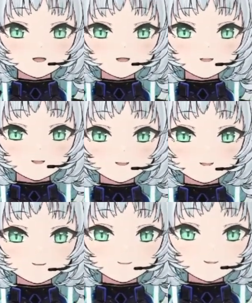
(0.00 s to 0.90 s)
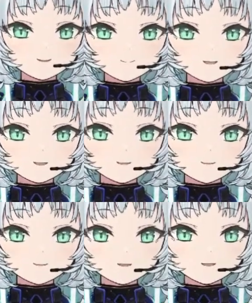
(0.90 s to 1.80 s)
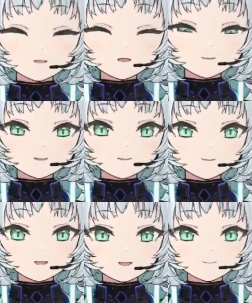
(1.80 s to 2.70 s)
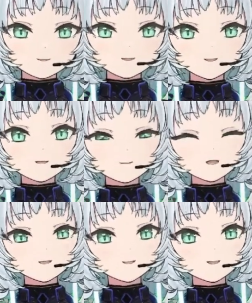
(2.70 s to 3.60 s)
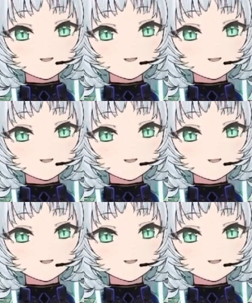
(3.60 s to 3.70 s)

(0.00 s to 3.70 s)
Dream, hopes and dreams. You're trying to,